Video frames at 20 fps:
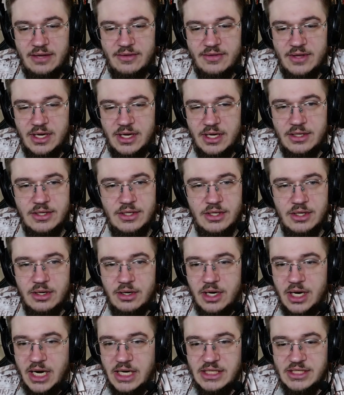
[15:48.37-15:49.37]
that you
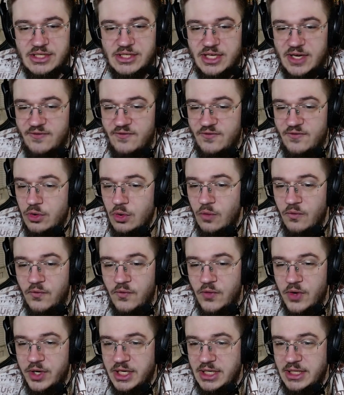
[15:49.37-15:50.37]
guys have no
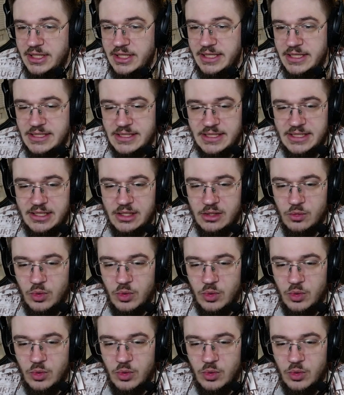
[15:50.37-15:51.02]
fucking idea.